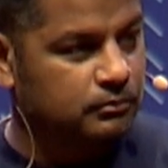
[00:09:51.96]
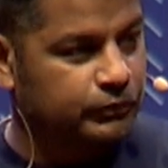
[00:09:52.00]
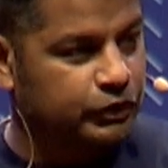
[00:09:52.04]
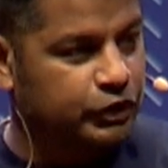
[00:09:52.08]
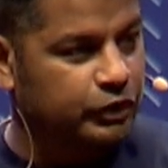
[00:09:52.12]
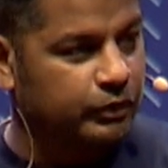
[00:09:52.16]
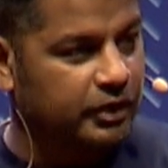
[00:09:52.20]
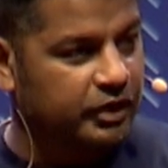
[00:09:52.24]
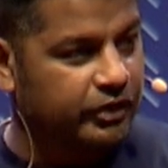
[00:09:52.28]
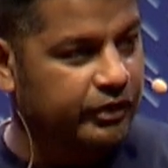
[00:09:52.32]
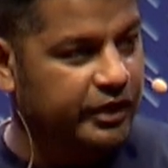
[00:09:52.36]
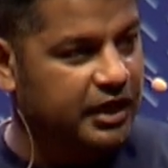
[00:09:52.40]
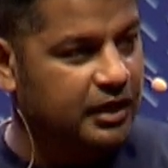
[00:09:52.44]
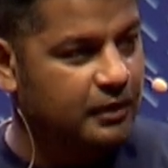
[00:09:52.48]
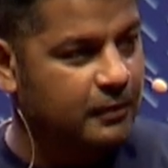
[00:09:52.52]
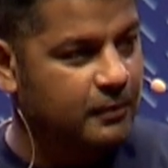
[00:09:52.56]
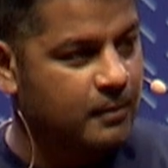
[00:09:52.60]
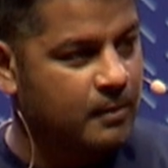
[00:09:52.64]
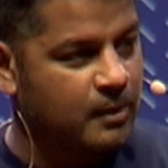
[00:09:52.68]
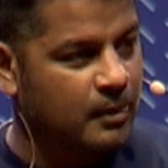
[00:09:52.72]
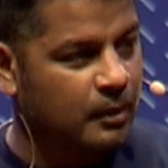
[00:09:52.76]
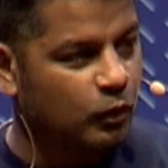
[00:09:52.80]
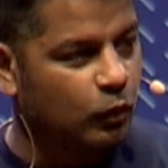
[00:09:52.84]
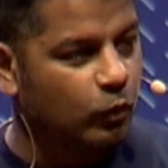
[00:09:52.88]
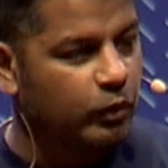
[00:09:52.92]
to agree.
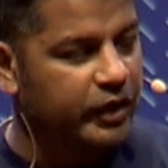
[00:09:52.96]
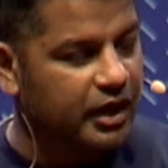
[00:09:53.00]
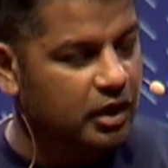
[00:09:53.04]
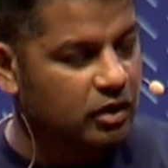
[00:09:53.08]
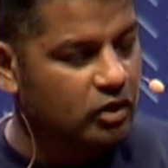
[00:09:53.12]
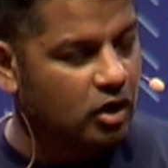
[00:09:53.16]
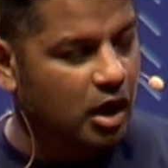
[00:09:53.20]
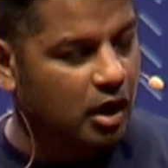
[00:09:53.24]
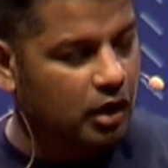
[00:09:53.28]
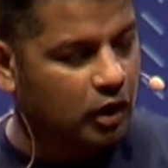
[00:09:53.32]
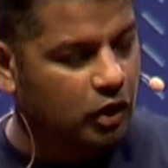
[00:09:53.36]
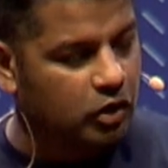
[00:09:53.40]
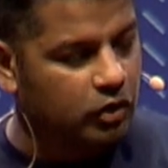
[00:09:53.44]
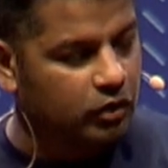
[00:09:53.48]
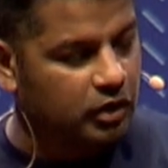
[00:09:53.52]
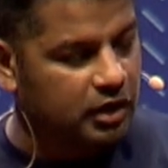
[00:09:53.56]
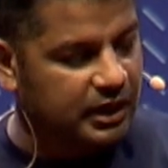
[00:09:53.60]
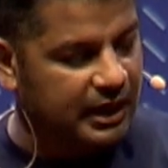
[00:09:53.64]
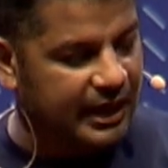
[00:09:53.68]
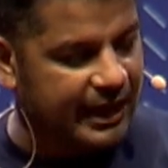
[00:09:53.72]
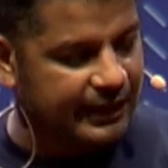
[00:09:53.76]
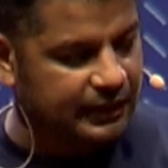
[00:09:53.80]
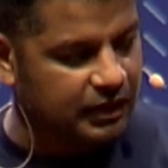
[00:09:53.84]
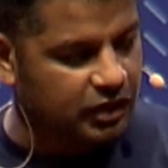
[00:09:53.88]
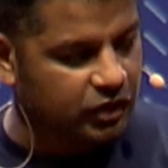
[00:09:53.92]
We're not good
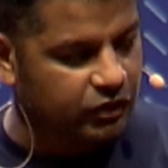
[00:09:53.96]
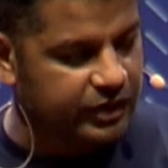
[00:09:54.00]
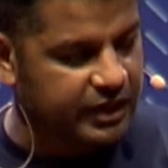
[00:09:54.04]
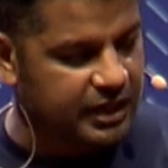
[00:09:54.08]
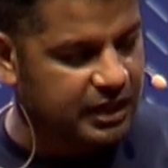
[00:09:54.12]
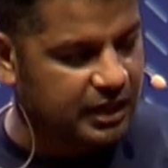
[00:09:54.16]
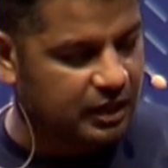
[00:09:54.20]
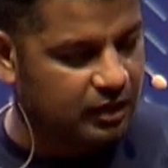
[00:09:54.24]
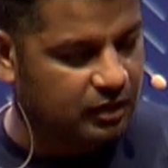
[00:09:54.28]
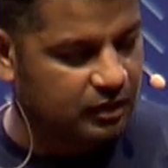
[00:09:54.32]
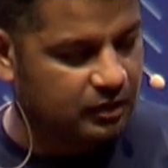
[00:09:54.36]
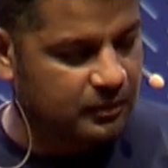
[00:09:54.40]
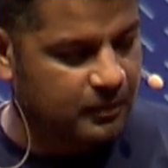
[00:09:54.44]
at agreeing.